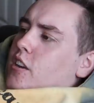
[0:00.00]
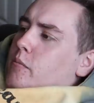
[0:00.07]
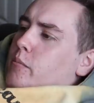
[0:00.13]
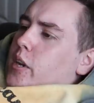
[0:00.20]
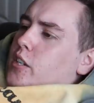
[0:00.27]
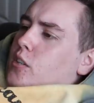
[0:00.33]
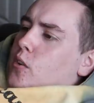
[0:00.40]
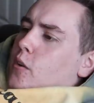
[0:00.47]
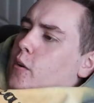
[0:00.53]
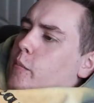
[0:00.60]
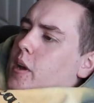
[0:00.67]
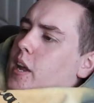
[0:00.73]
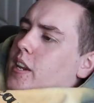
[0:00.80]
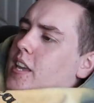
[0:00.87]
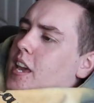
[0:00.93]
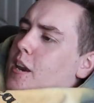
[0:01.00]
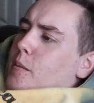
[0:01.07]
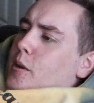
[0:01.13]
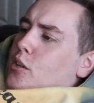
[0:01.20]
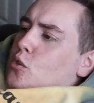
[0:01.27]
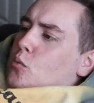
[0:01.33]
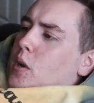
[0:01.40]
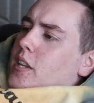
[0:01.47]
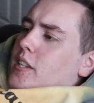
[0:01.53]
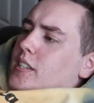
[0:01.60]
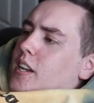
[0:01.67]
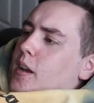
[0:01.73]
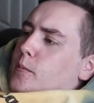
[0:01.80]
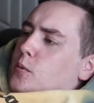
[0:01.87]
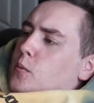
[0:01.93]
of my dorm and get about 20
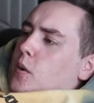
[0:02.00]
steps